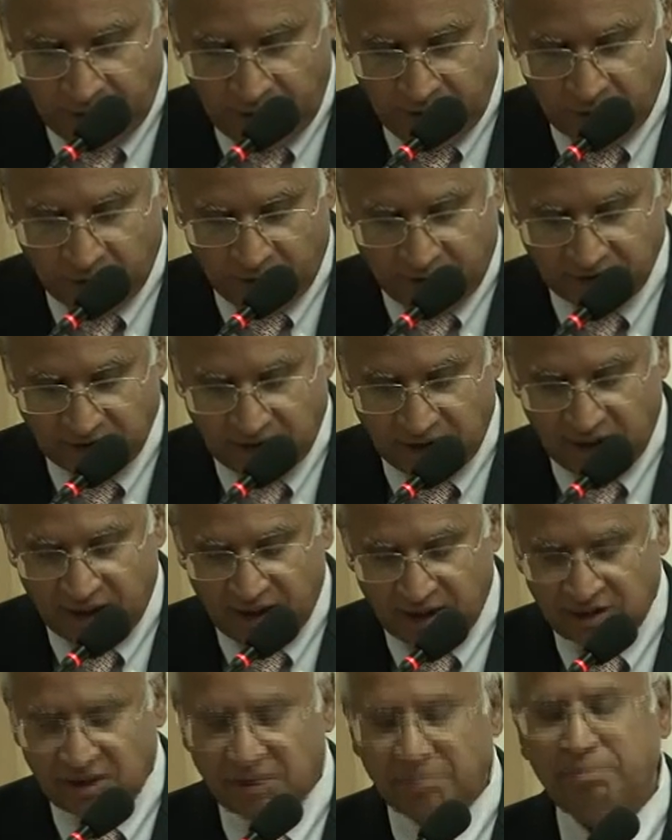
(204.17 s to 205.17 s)
Now consider
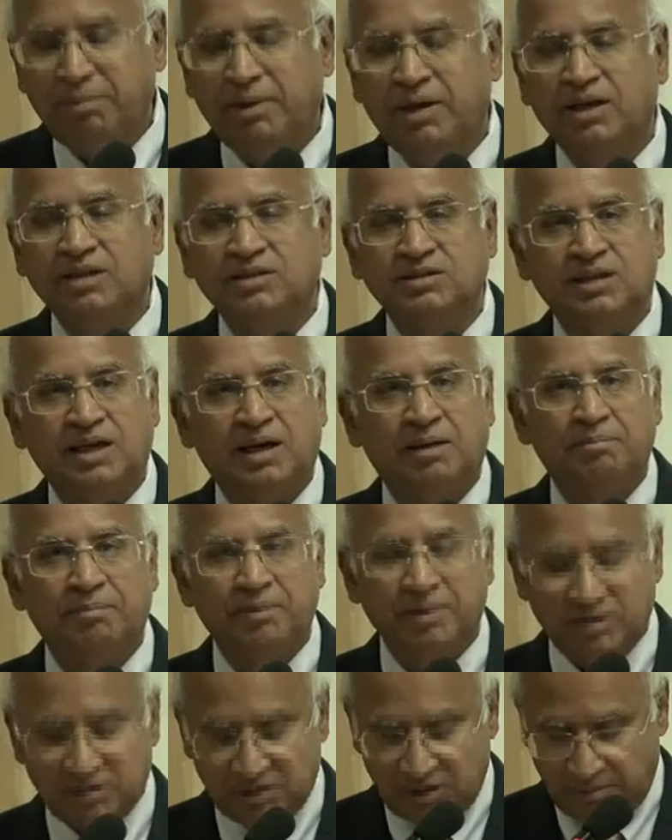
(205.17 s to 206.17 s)
a simple
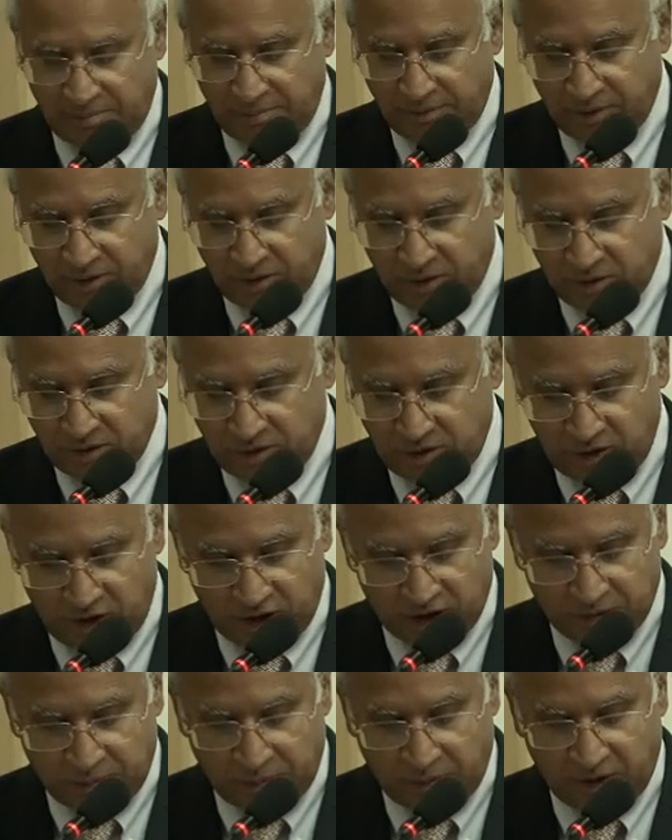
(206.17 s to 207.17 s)
example. Suppose you
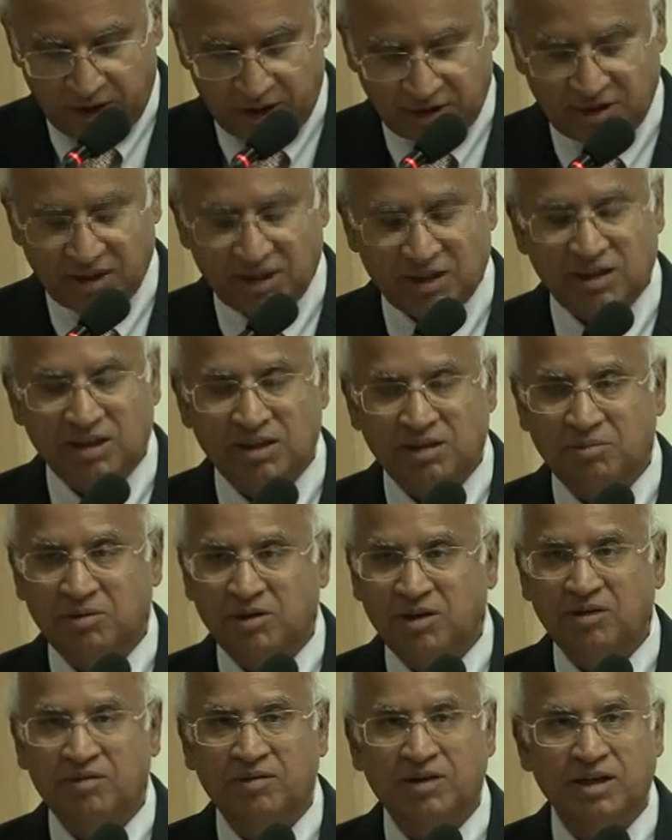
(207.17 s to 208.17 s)
export a certain
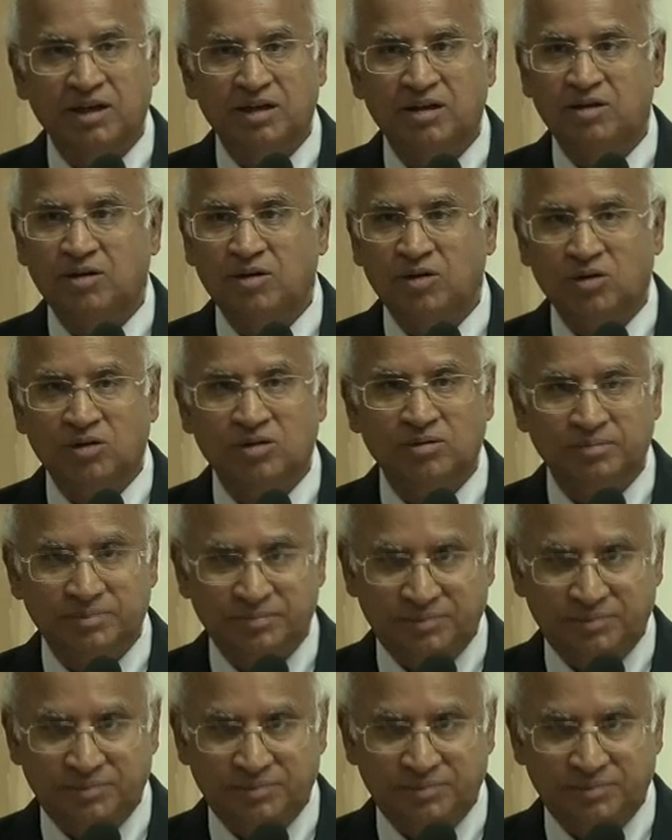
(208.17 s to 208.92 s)
amount of iron ore